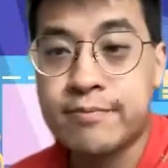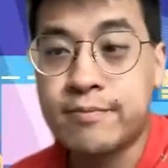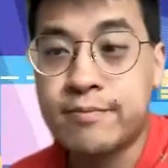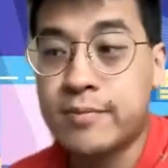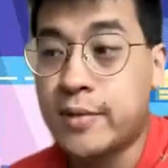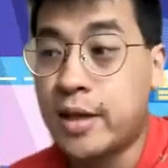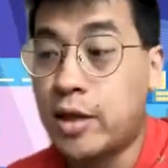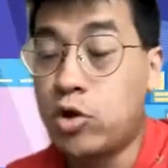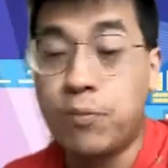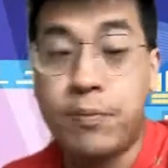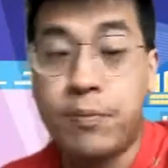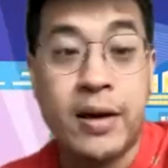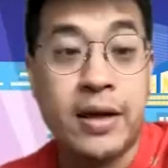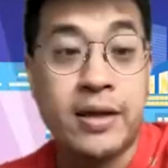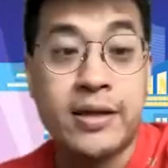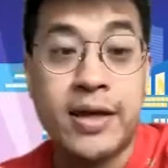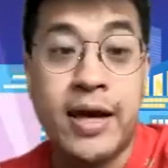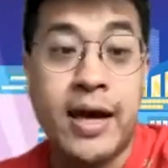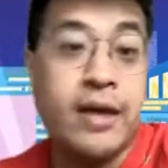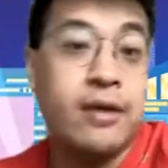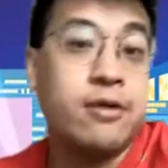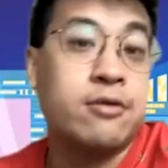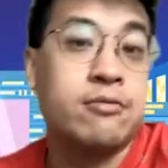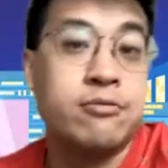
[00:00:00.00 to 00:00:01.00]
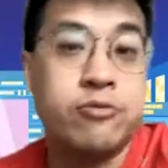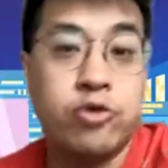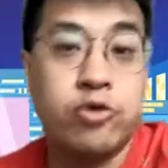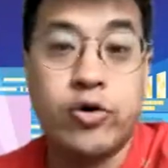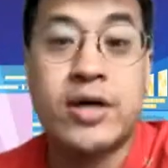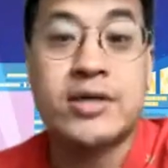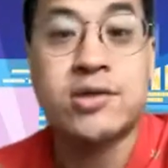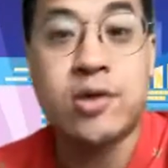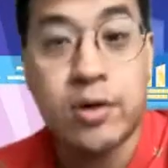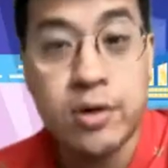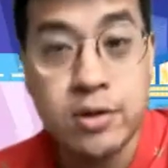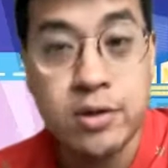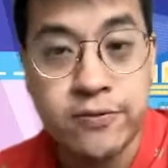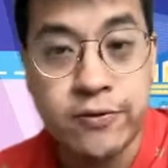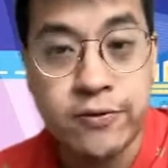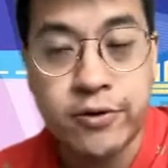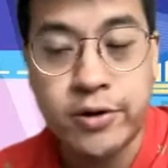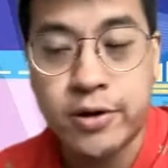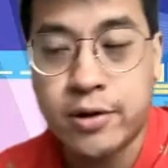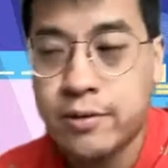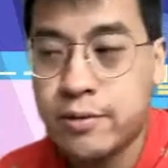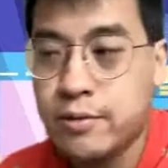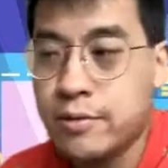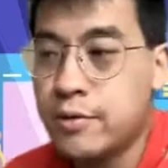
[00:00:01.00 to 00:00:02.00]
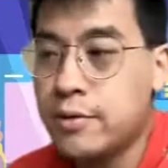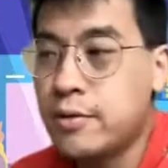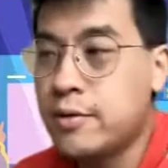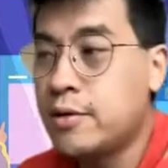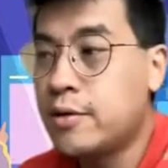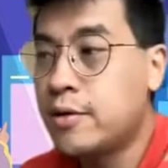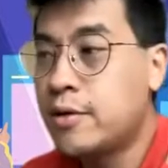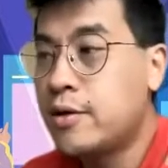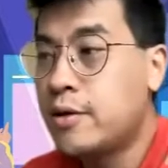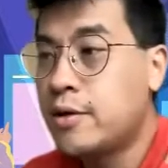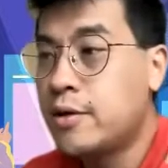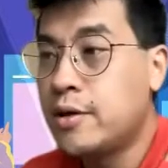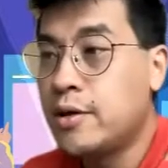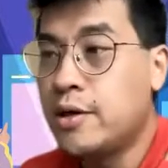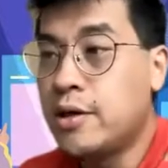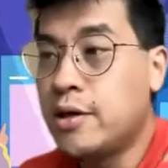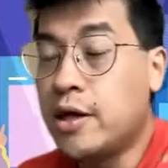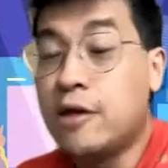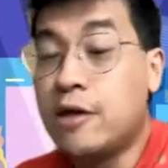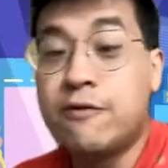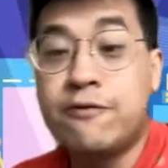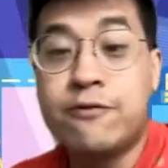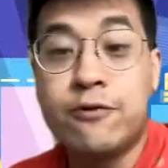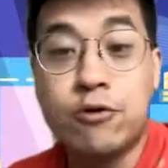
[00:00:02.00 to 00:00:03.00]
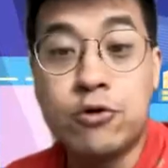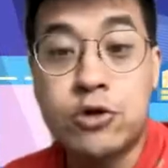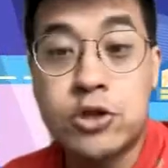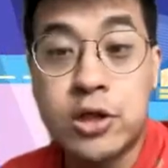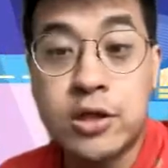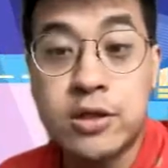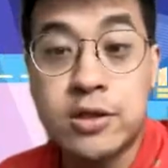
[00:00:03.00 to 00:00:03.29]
Then you pay $10 for it. In future,